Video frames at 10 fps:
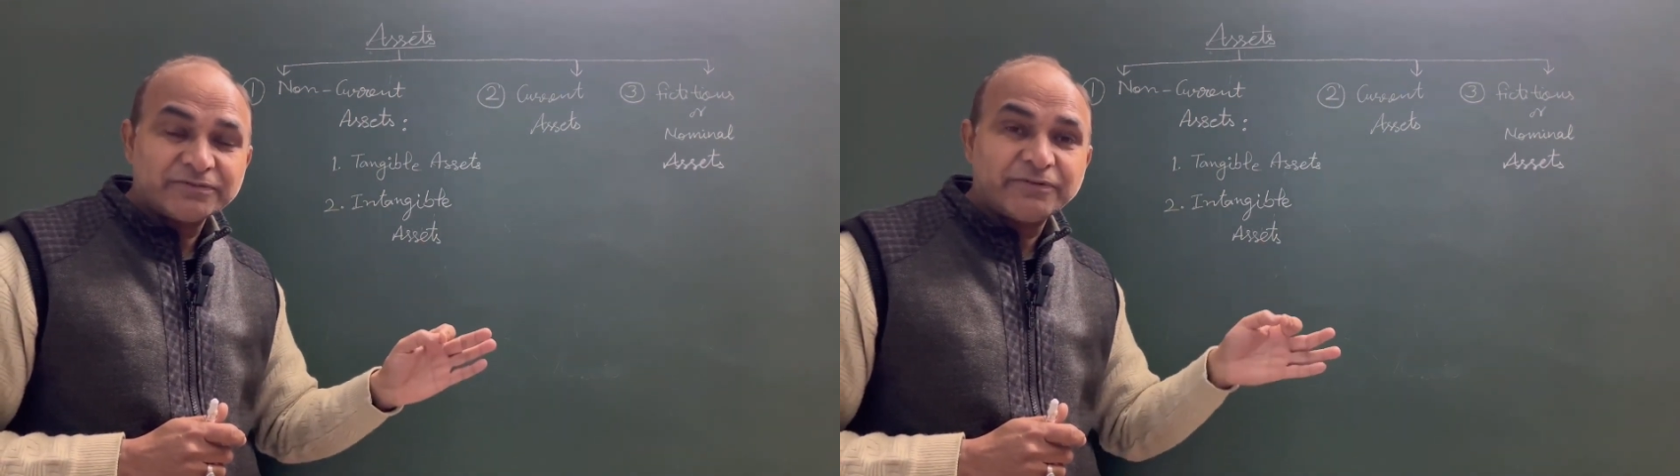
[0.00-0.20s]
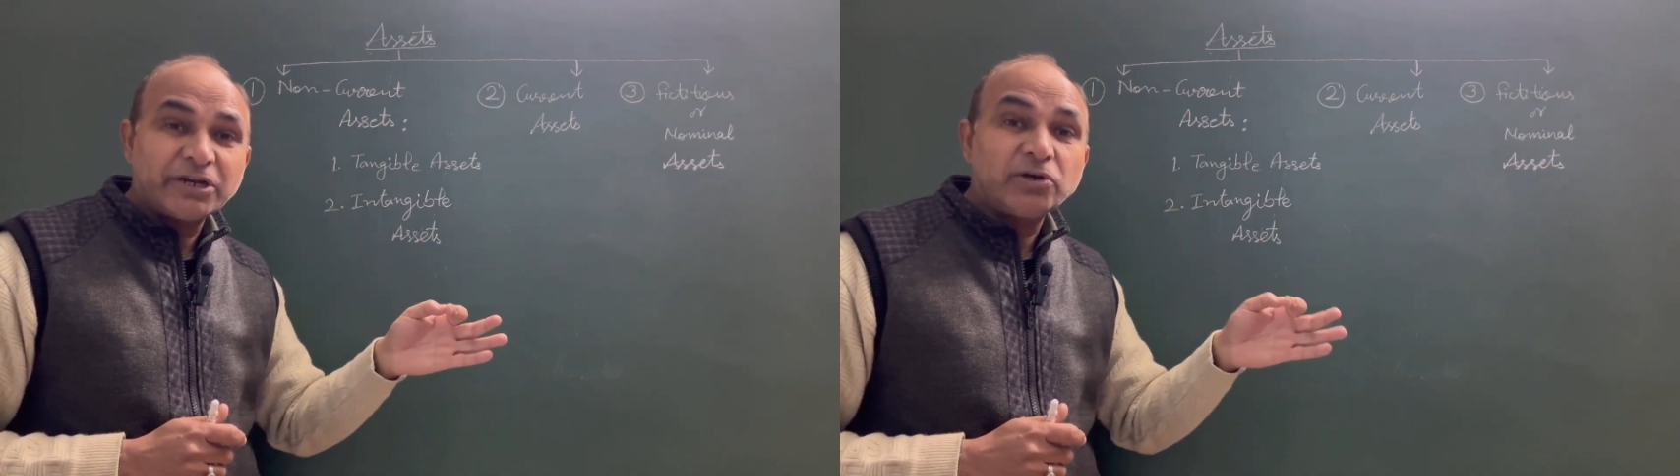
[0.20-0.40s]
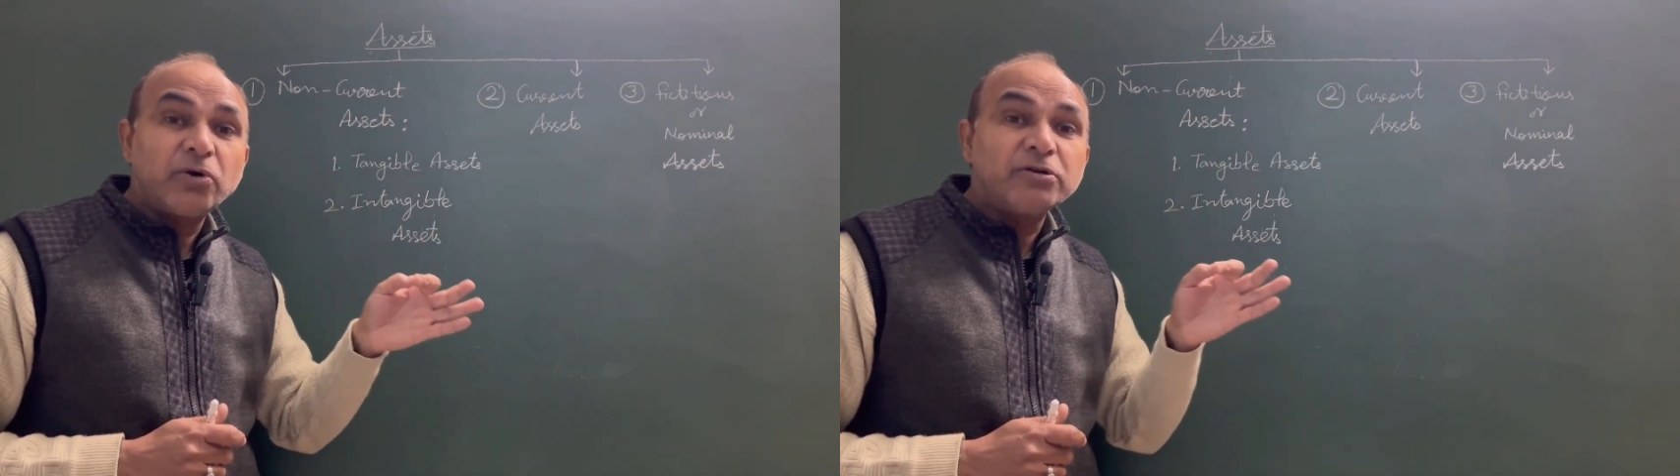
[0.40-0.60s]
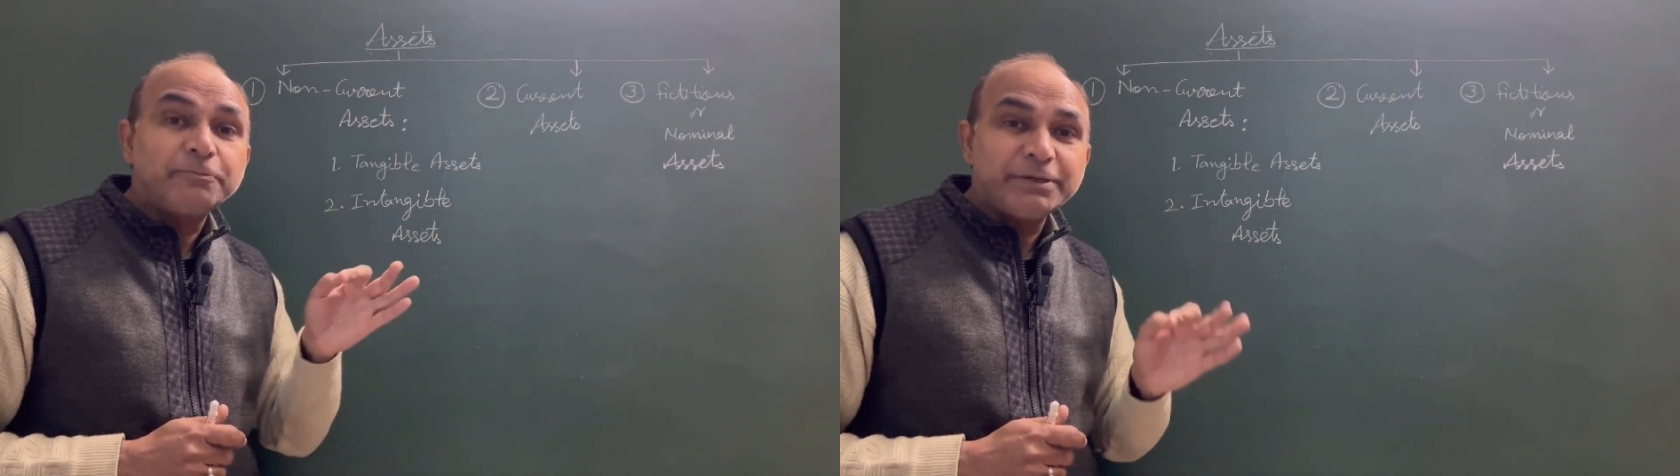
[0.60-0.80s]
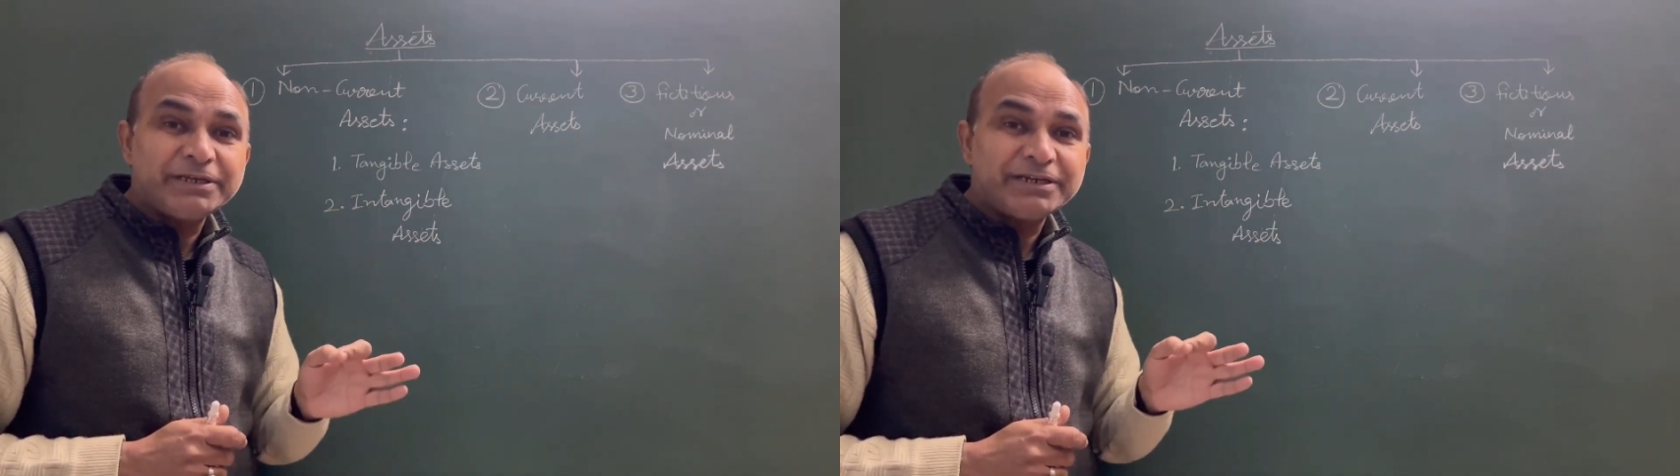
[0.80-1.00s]
for a long
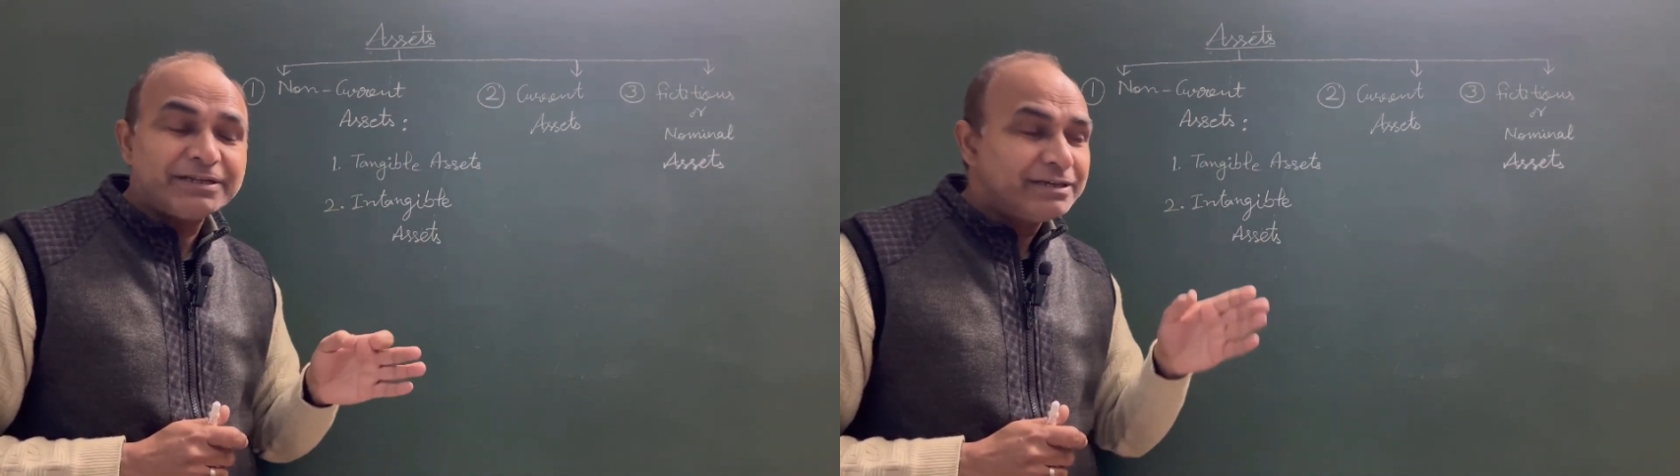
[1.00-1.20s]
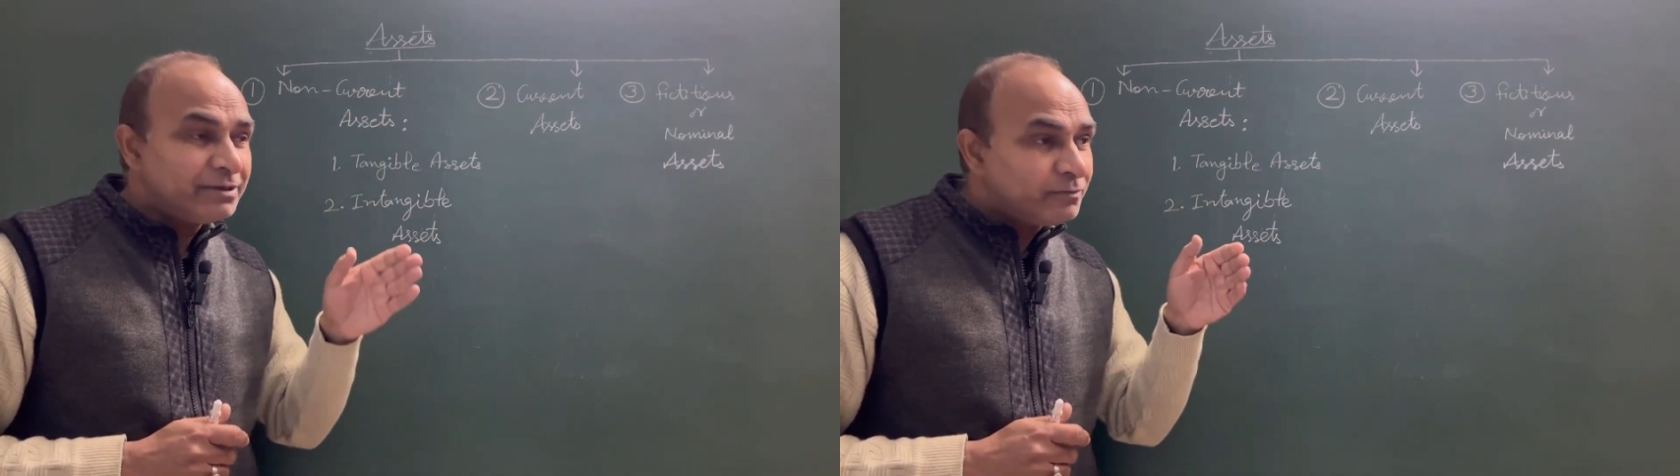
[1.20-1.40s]
period,